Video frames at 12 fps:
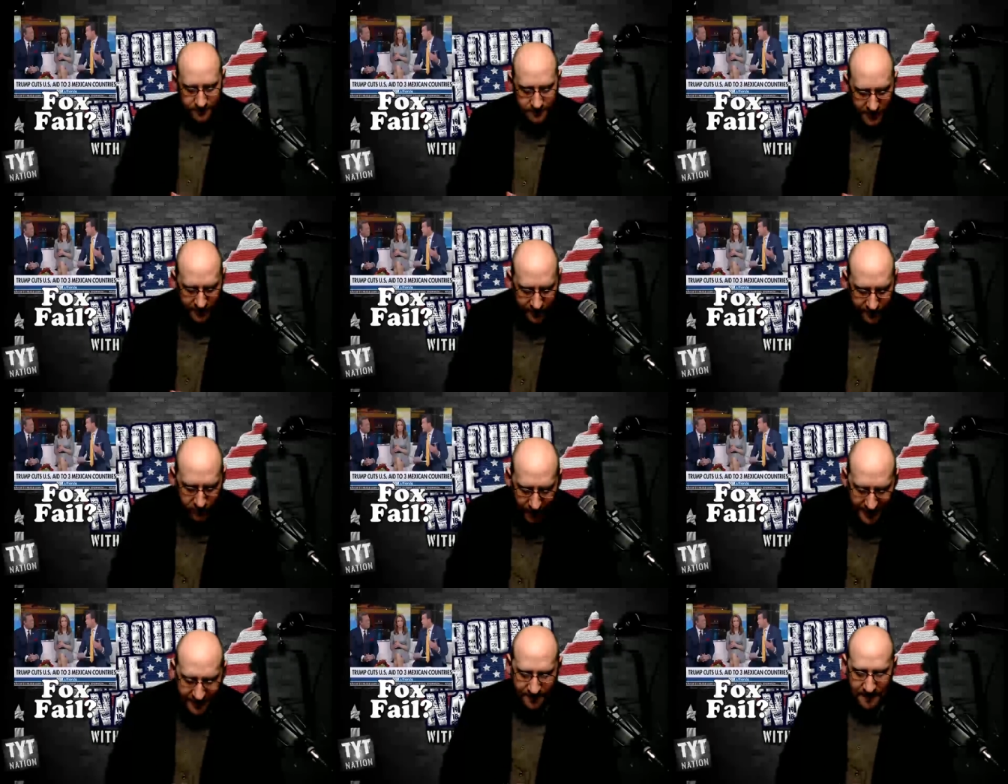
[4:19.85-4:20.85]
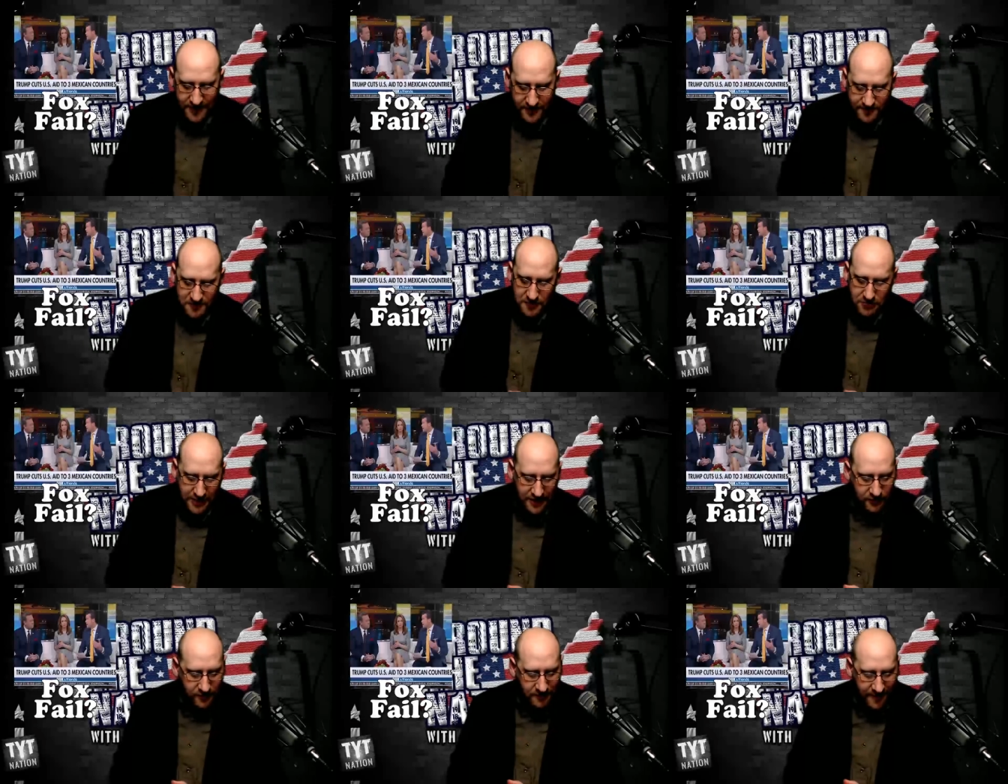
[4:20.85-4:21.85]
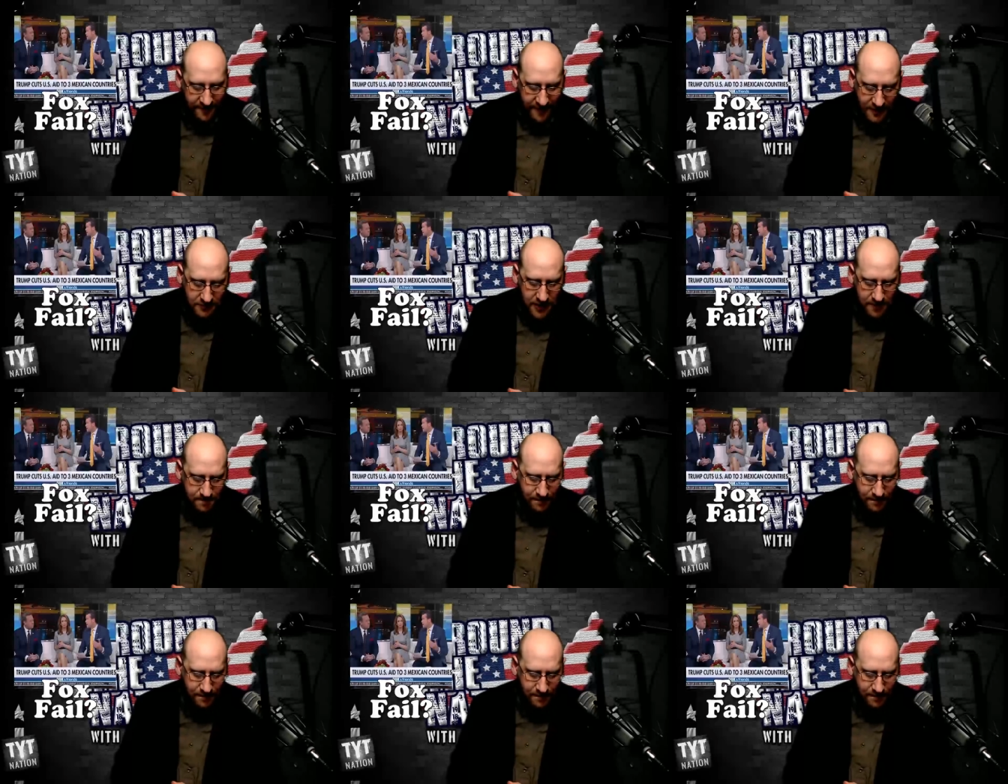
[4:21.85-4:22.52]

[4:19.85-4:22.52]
It was great to spend spring break with my family,